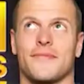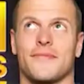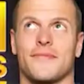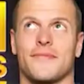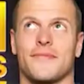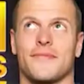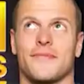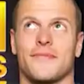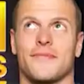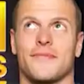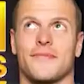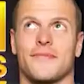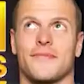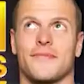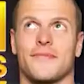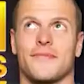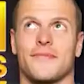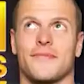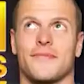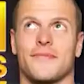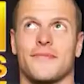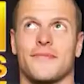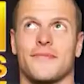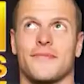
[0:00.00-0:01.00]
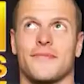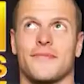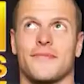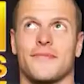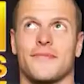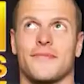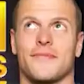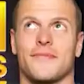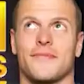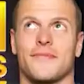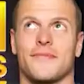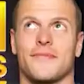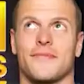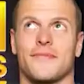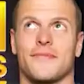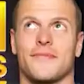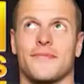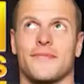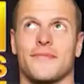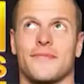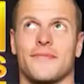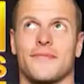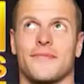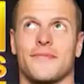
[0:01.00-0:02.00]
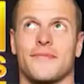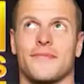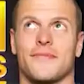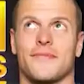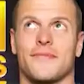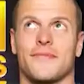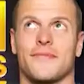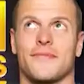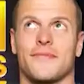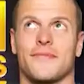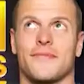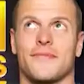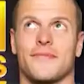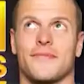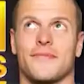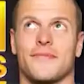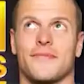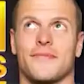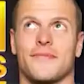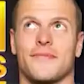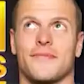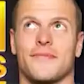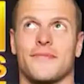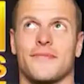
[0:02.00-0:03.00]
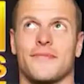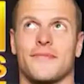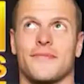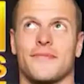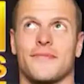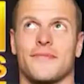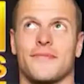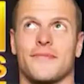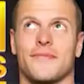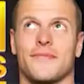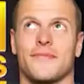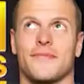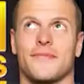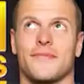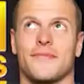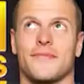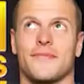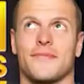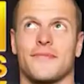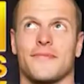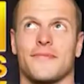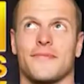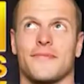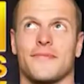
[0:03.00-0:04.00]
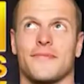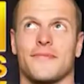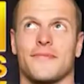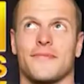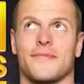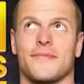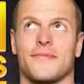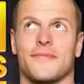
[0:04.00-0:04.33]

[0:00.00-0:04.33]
The face doesn't move, so there is nothing to read.